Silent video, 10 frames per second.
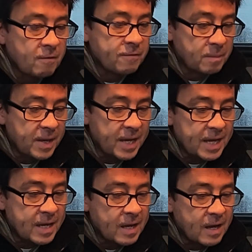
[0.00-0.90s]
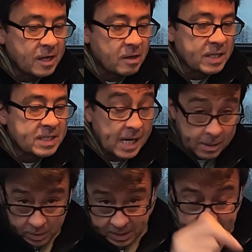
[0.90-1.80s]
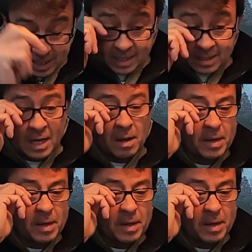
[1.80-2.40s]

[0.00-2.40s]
For me, I know exactly what this is